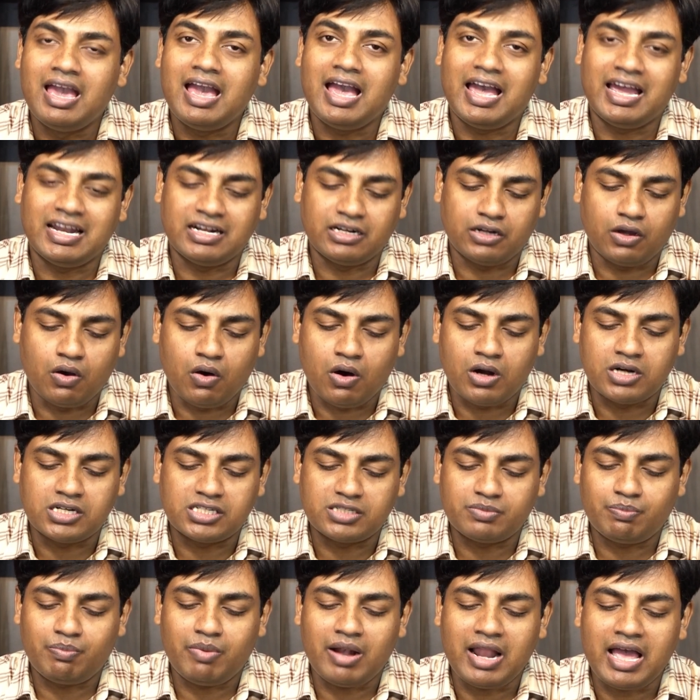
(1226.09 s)
and
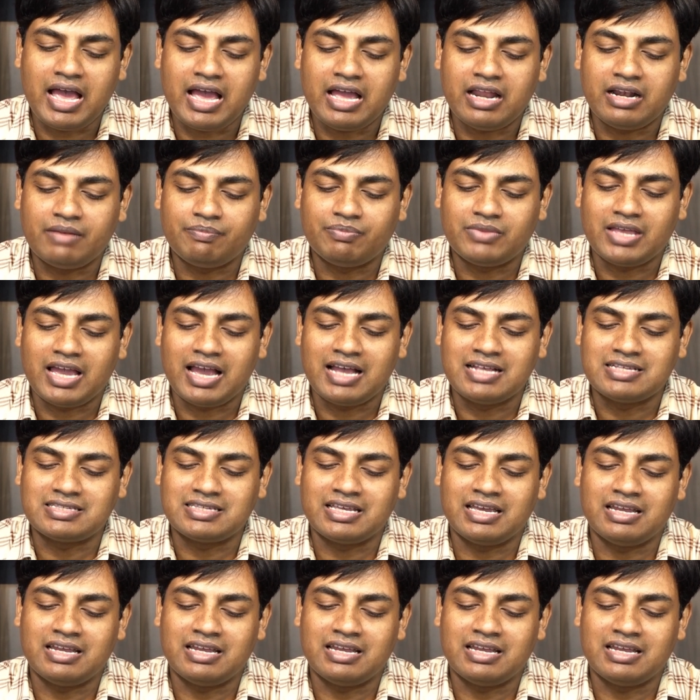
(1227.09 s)
God's plan has